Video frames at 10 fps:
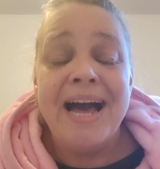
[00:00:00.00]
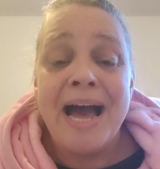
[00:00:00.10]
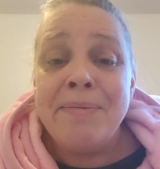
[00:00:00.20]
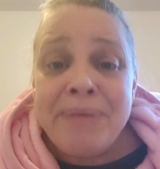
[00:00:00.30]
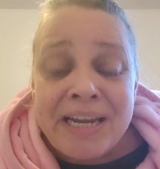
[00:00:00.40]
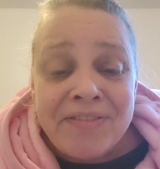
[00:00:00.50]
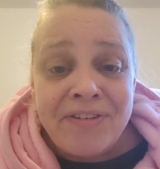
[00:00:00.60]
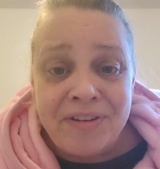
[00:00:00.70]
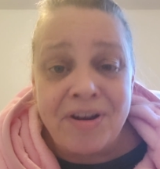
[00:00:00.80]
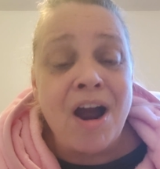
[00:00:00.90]
I pay
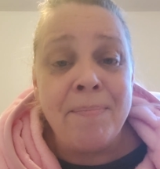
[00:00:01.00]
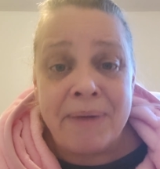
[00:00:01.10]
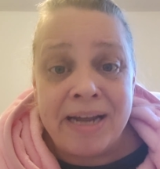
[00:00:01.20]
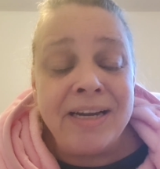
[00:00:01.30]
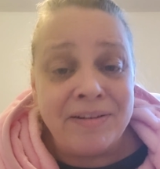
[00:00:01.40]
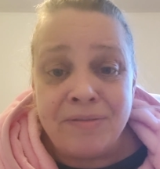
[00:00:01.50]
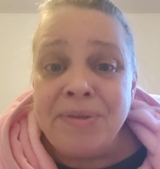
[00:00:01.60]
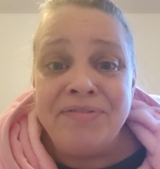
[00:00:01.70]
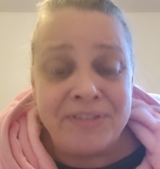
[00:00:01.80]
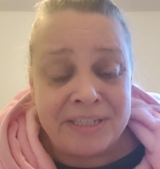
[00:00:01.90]
for my
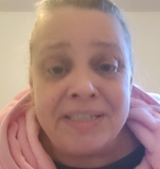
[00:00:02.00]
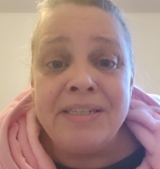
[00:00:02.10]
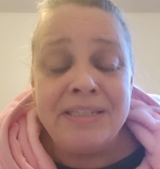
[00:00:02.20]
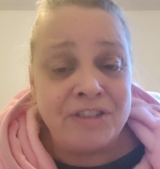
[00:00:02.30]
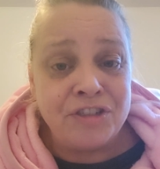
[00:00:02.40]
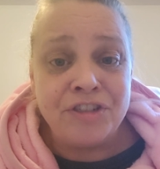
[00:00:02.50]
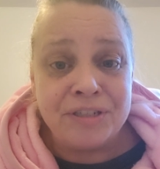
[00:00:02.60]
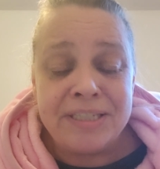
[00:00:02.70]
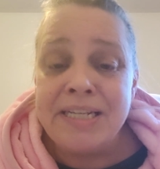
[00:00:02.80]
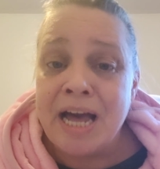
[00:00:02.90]
government-funded
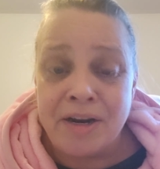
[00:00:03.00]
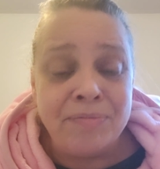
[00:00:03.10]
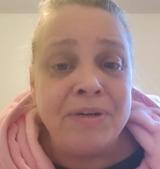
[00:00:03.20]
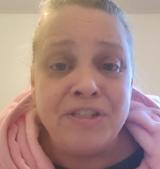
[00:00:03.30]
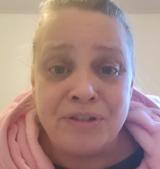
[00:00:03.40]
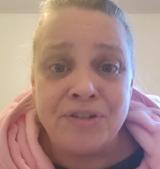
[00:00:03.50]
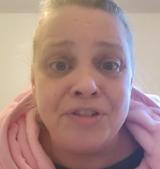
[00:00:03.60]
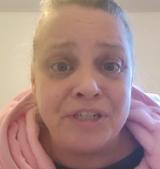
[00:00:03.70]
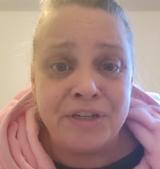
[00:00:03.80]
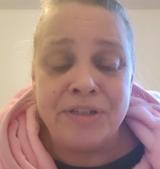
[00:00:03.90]
insurance out of my Social
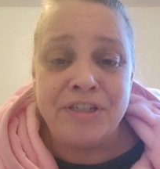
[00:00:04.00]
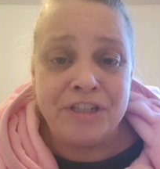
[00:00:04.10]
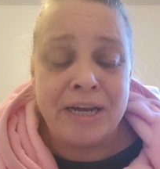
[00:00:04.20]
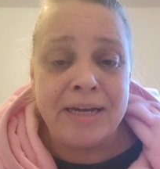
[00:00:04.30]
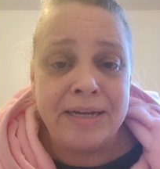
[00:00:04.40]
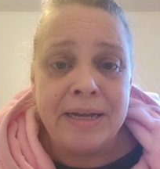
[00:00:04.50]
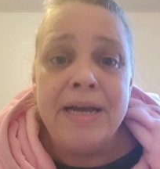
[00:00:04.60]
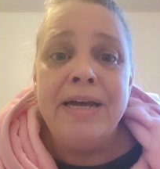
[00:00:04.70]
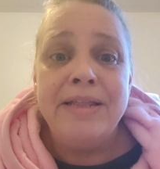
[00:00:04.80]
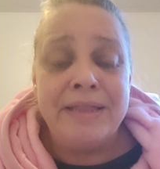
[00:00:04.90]
Security check.
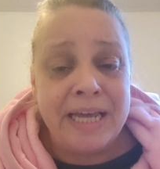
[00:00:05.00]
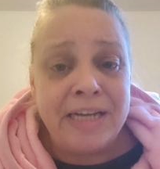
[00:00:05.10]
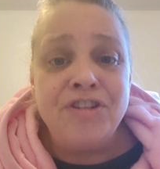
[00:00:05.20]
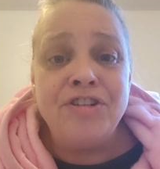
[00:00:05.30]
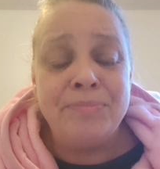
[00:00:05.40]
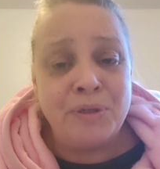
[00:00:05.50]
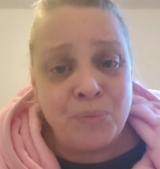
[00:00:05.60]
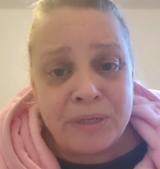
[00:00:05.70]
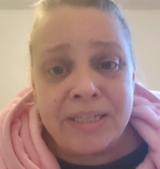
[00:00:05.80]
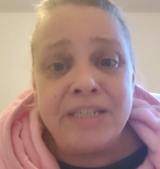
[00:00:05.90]
They should be
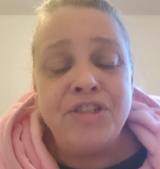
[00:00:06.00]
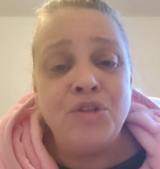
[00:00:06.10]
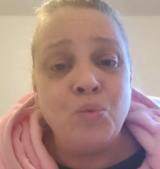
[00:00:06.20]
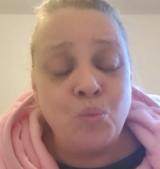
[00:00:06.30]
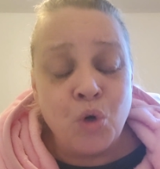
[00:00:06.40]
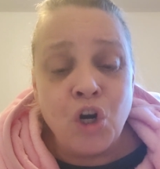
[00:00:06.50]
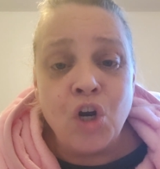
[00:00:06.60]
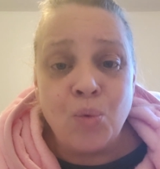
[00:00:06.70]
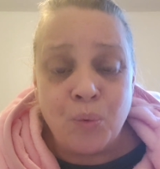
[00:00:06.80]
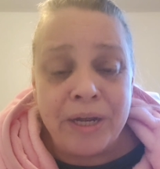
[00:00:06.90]
willing to
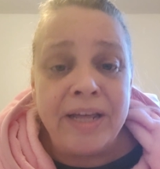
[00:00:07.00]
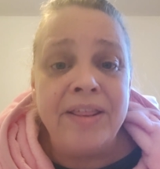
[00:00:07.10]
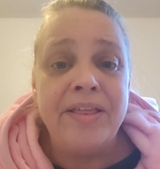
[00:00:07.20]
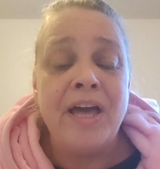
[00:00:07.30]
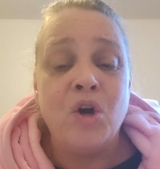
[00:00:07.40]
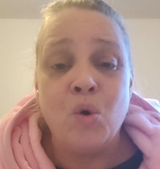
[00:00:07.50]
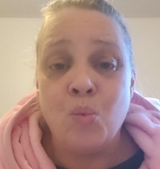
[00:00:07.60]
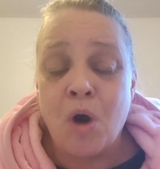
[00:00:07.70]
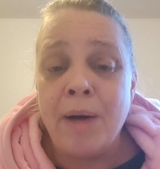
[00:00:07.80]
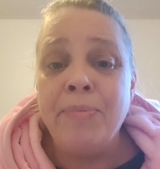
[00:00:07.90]
work with and
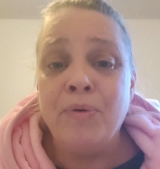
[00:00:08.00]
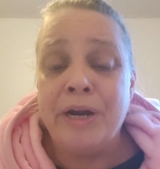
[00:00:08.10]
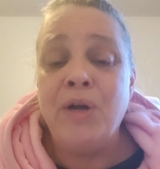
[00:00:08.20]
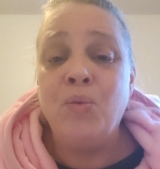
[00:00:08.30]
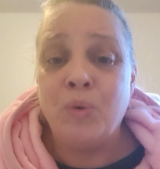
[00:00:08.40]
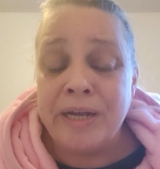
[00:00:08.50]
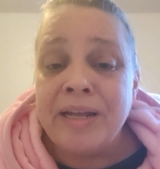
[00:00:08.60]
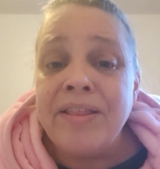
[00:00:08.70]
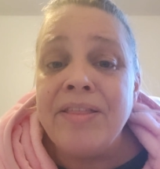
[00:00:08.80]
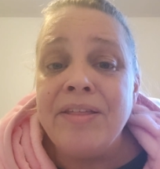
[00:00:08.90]
cooperate
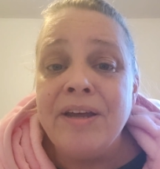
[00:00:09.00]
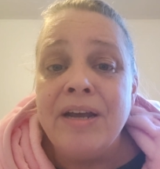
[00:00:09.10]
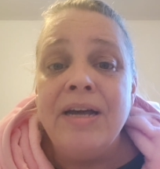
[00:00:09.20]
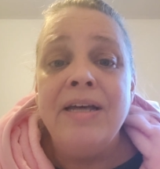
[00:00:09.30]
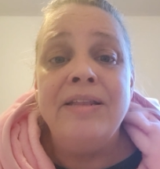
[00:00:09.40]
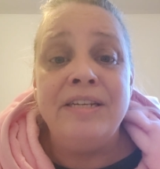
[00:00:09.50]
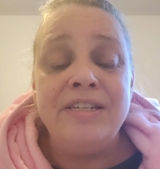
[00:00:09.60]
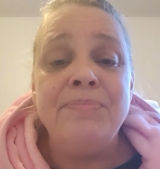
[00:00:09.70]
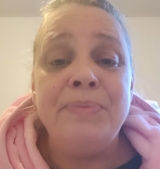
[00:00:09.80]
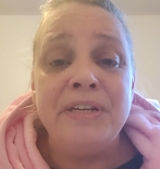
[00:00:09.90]
with
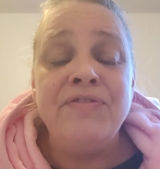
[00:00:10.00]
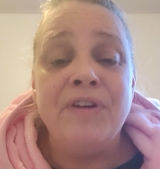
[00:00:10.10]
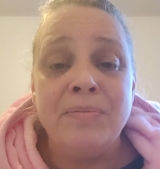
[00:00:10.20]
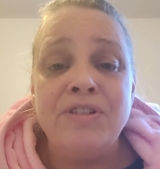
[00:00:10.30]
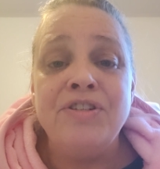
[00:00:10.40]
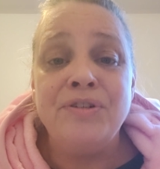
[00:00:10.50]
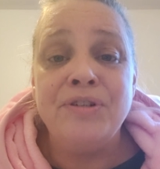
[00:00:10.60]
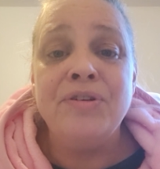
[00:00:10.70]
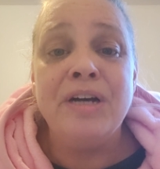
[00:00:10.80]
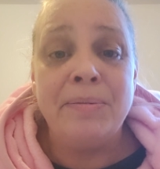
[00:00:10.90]
these big
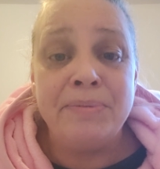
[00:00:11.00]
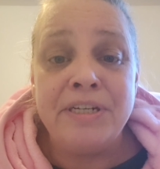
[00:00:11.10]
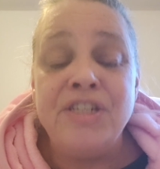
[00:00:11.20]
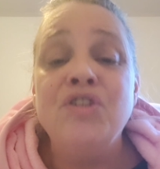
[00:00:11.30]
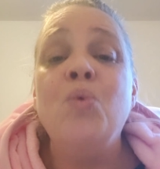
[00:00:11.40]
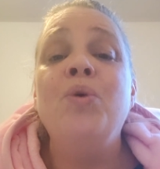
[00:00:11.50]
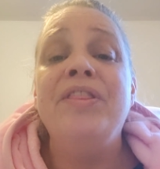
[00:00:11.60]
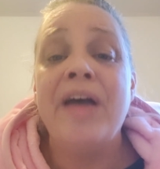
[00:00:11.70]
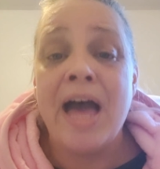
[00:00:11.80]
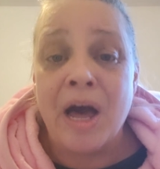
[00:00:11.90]
pharmaceutical companies
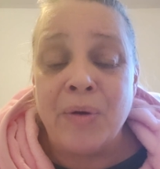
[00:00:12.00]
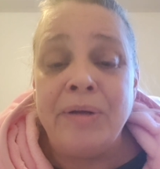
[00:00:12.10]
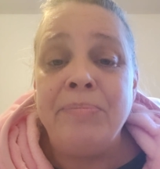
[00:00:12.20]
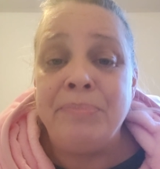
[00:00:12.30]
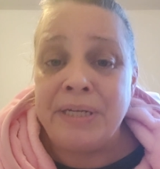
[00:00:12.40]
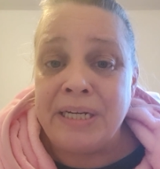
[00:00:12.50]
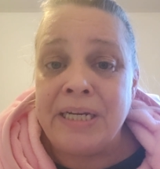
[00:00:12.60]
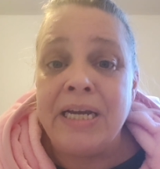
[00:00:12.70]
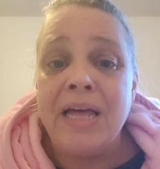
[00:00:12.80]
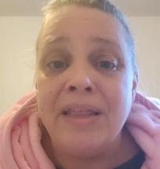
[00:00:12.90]
without it
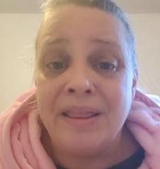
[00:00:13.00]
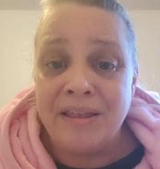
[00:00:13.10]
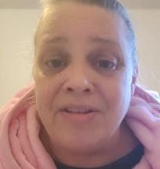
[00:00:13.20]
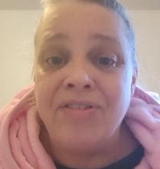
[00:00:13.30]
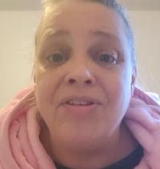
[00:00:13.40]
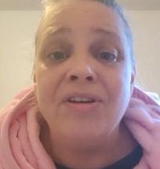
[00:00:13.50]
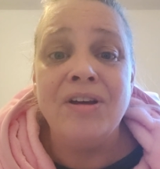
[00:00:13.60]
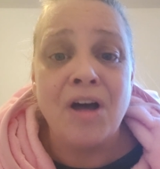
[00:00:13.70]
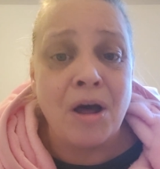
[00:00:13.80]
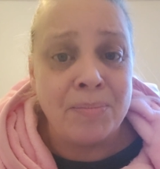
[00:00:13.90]
being this
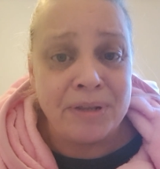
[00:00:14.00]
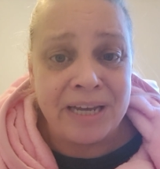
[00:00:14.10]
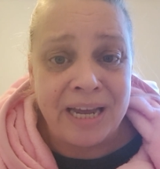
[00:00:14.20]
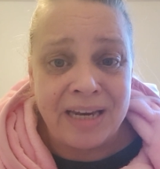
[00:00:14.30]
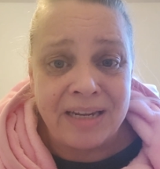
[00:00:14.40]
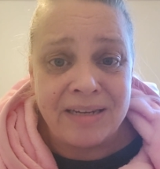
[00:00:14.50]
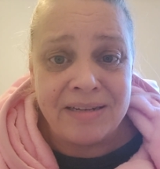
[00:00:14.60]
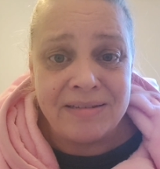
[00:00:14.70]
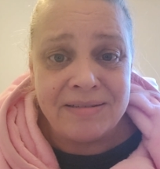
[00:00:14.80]
complicated.